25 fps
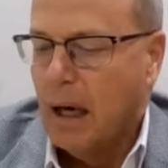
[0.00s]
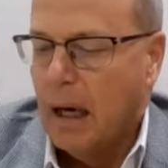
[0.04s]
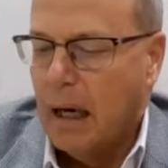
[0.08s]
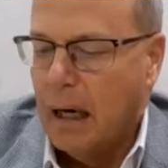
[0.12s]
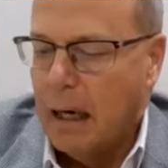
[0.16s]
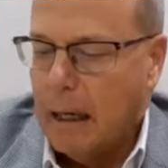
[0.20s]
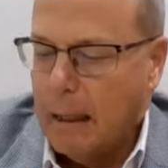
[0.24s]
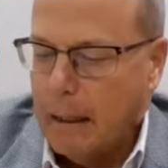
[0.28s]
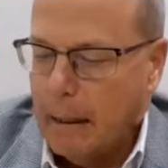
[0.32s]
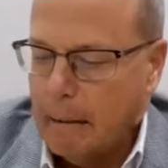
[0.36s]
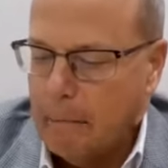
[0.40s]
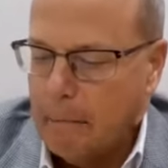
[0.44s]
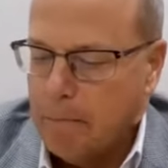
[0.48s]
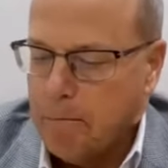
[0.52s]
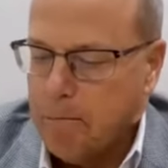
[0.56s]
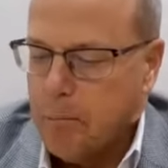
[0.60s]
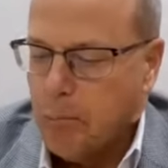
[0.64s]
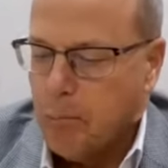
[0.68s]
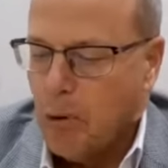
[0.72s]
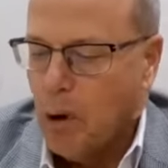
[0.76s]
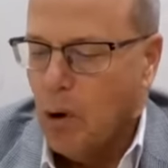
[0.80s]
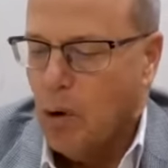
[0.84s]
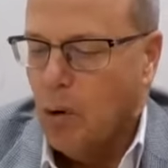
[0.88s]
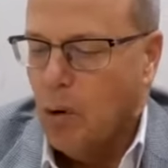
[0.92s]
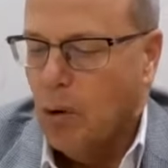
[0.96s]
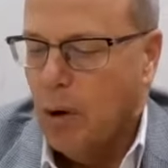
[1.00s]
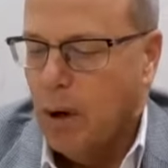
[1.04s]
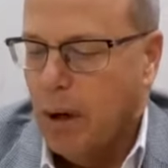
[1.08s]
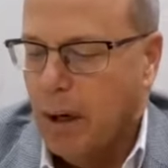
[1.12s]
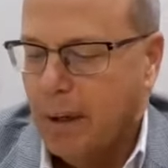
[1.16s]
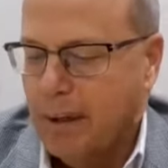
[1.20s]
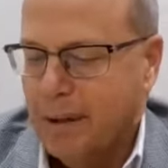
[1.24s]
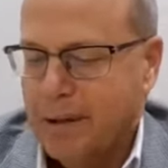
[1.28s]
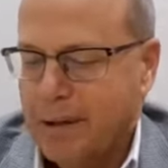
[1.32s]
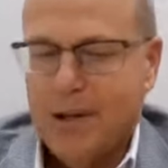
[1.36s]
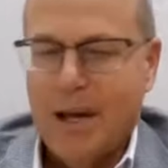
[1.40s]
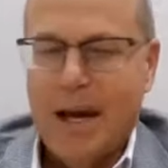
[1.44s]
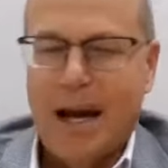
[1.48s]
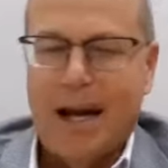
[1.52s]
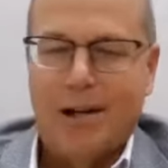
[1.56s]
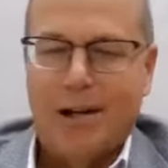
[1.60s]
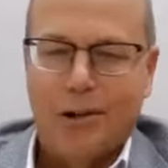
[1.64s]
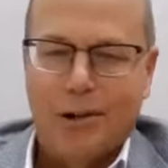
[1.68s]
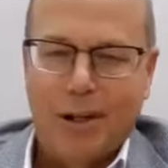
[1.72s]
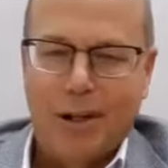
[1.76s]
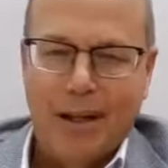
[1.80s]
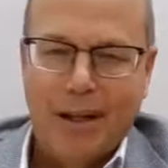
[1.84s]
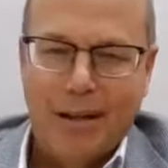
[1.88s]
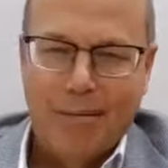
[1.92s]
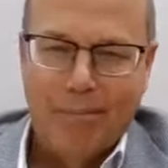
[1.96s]
And it's
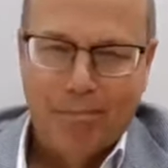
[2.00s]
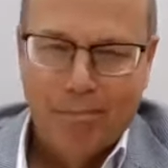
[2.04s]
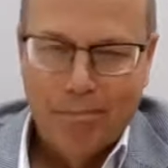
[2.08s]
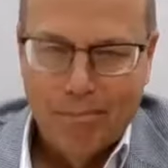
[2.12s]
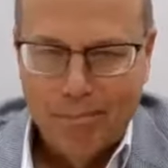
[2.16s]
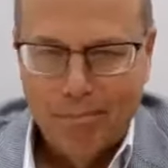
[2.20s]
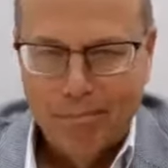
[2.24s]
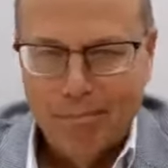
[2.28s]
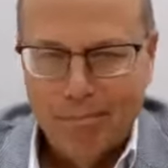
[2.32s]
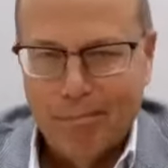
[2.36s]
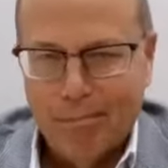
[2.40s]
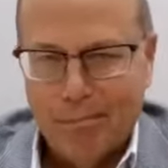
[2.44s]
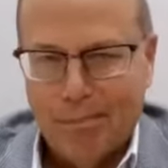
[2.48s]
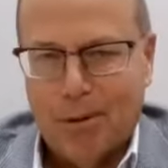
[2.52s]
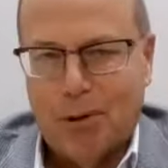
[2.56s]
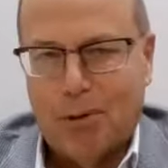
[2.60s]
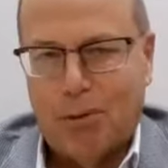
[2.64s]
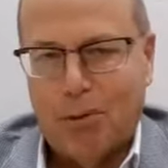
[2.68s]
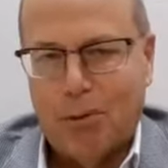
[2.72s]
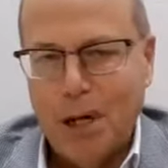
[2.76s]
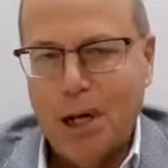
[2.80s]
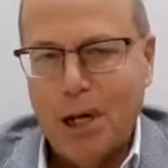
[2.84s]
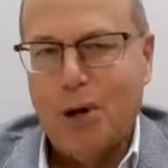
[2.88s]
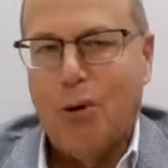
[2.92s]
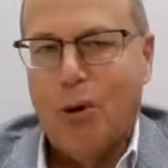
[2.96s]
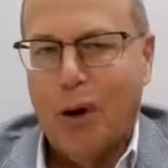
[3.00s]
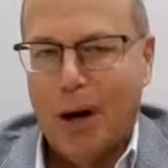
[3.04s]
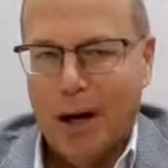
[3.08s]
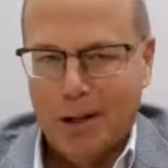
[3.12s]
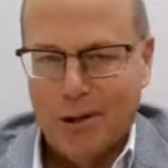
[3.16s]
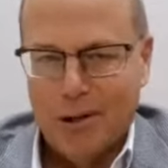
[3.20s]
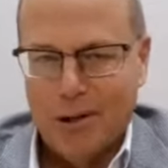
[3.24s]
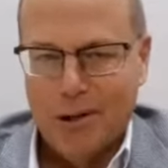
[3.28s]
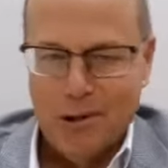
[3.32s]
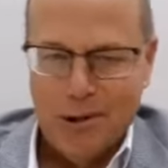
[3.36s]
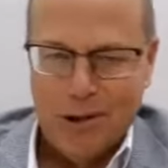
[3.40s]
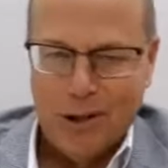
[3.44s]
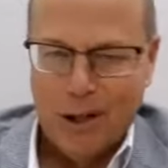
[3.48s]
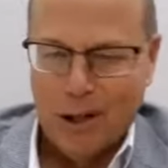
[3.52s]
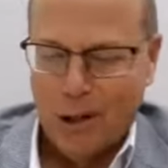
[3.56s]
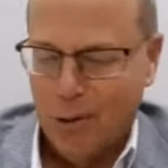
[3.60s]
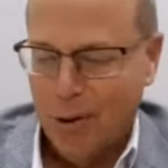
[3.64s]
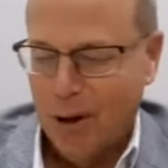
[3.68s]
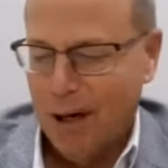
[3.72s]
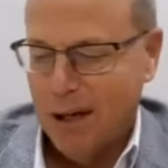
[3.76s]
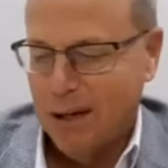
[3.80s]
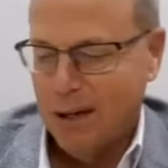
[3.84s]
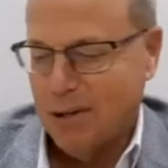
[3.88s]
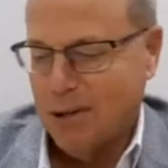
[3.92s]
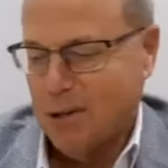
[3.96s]
actually 3 questions in a
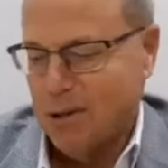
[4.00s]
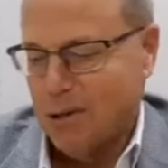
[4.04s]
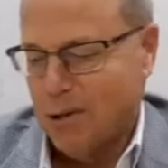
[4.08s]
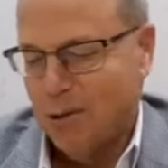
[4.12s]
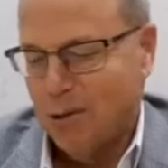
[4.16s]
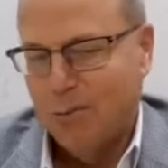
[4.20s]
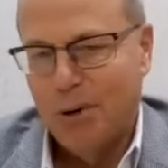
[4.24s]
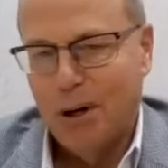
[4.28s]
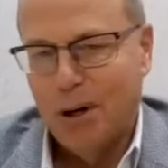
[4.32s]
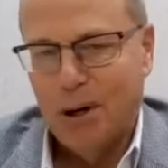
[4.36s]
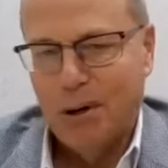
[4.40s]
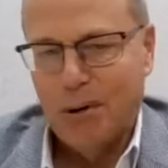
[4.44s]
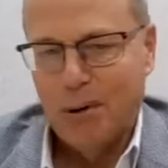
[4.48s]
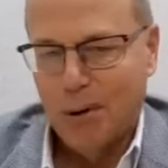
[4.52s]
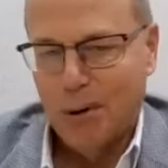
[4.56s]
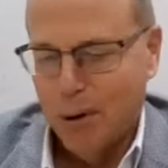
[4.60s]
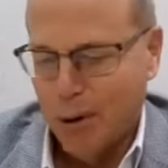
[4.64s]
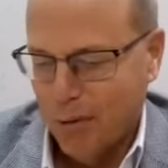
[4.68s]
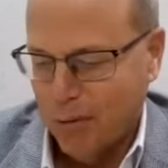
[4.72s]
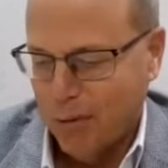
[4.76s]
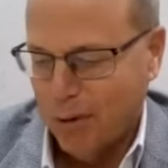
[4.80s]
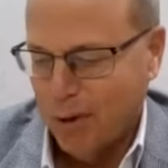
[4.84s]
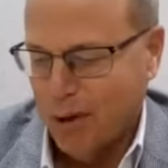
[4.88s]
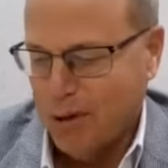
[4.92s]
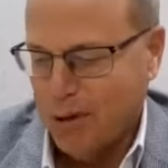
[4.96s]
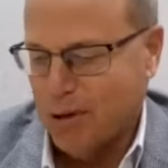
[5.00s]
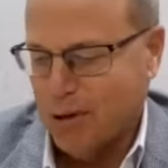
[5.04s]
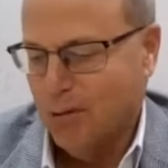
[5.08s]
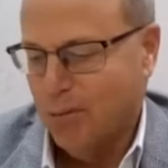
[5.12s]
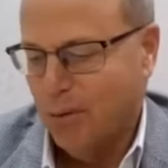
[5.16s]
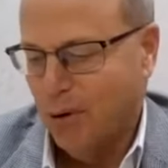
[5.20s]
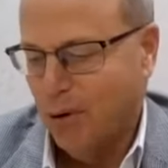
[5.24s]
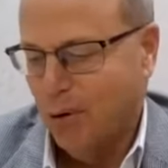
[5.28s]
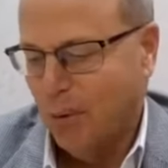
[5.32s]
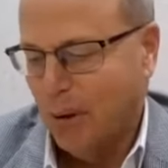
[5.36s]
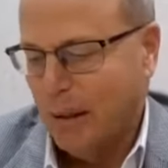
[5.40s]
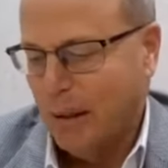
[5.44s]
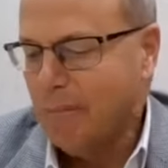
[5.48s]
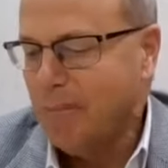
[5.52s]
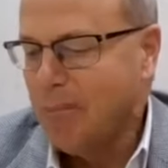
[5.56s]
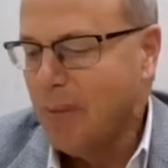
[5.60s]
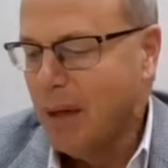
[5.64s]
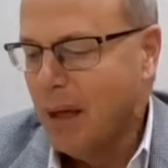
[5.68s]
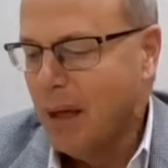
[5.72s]
question, so bear with me for just a moment.